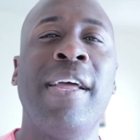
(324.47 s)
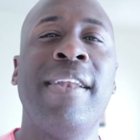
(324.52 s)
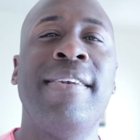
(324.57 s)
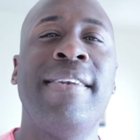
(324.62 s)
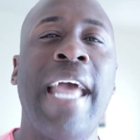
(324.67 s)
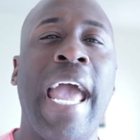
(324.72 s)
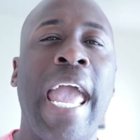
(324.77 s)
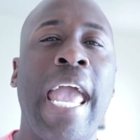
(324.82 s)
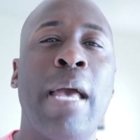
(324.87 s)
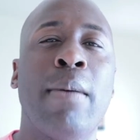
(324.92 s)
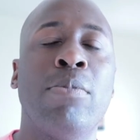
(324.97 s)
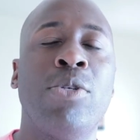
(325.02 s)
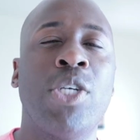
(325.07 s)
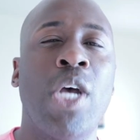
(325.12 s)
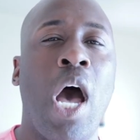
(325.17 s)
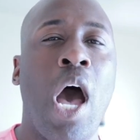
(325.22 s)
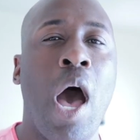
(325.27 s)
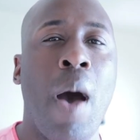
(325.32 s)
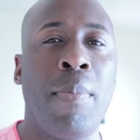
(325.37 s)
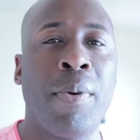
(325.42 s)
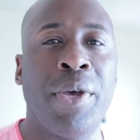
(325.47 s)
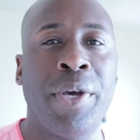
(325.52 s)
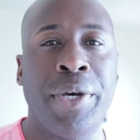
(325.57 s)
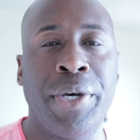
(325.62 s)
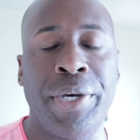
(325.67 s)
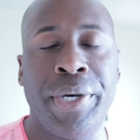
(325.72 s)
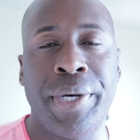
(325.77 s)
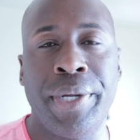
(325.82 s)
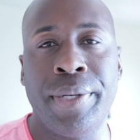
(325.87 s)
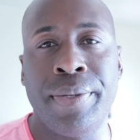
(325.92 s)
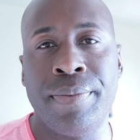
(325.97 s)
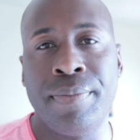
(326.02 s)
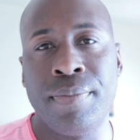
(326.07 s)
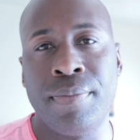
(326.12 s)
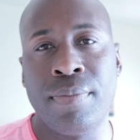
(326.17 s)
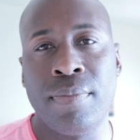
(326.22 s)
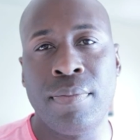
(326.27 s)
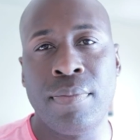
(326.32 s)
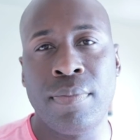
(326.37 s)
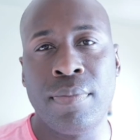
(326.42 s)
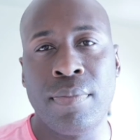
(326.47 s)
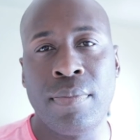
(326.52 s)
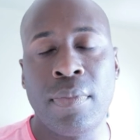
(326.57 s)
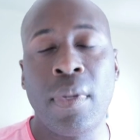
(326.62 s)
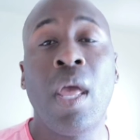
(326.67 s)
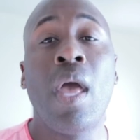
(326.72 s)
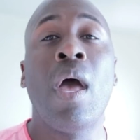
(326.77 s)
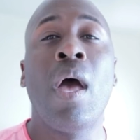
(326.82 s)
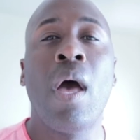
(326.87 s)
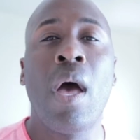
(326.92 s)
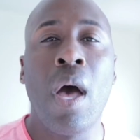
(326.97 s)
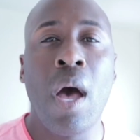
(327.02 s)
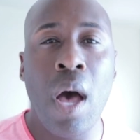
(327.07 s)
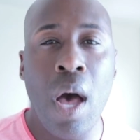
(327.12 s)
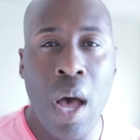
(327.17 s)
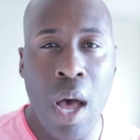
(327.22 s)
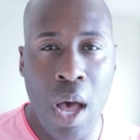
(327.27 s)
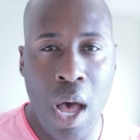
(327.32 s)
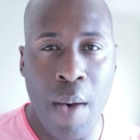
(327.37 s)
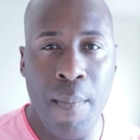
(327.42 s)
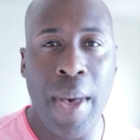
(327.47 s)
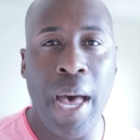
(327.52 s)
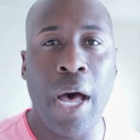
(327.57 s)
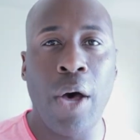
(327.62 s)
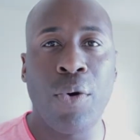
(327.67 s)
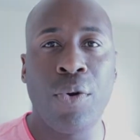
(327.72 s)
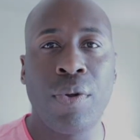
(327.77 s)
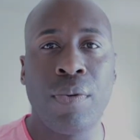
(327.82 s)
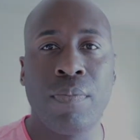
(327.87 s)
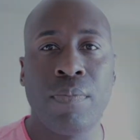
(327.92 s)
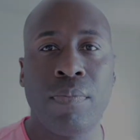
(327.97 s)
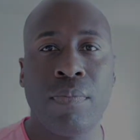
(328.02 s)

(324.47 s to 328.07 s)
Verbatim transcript: their damn job good. I'm out.